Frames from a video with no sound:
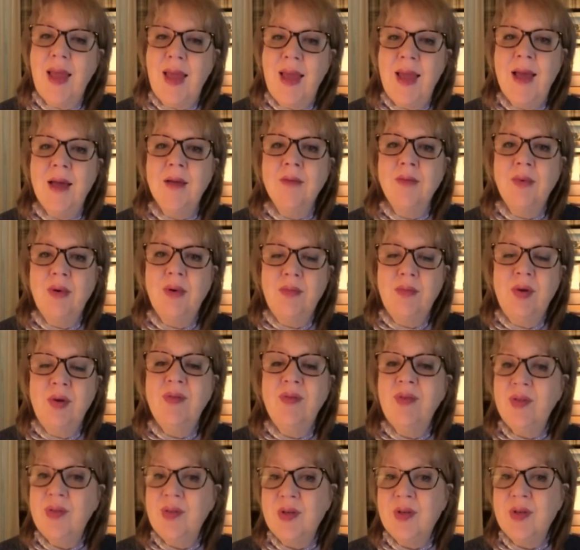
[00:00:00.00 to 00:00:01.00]
And
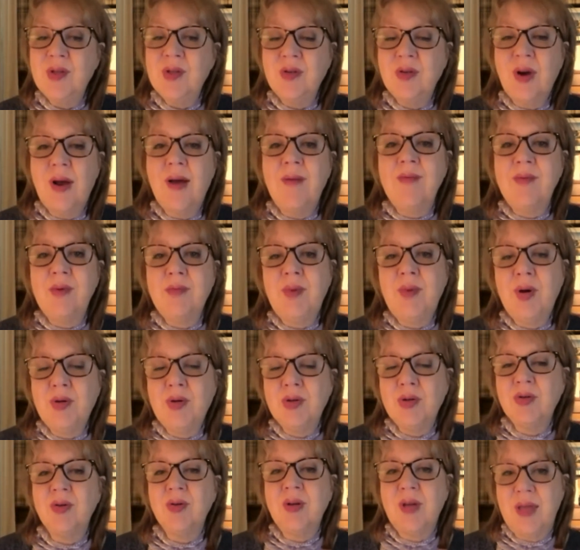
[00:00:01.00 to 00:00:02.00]
removing these trapped
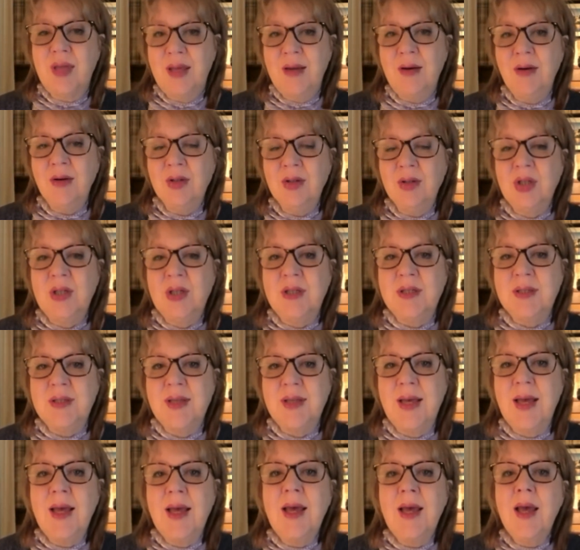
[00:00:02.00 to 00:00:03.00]
emotional
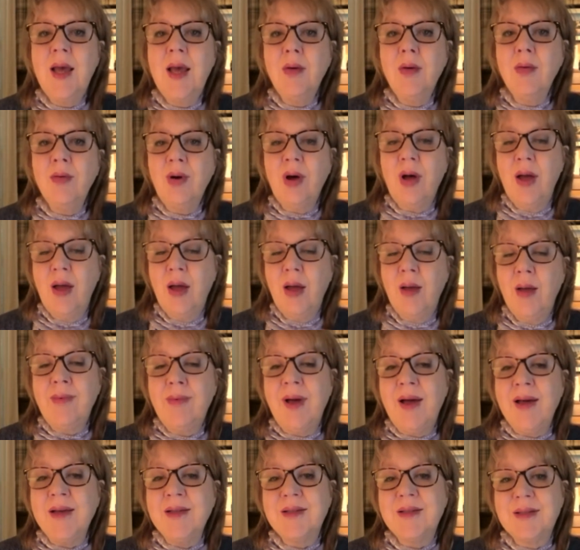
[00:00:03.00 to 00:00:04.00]
energies will
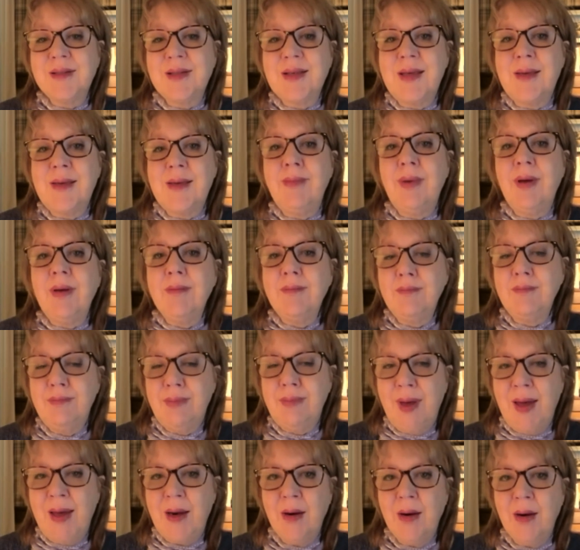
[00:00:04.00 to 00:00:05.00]
help us sleep
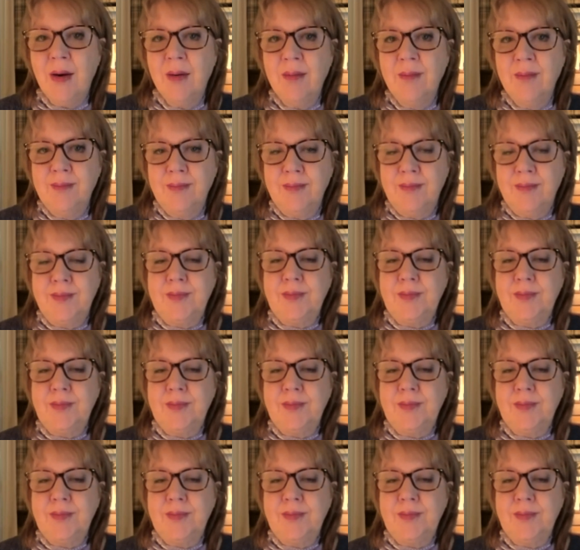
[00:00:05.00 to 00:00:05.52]
better.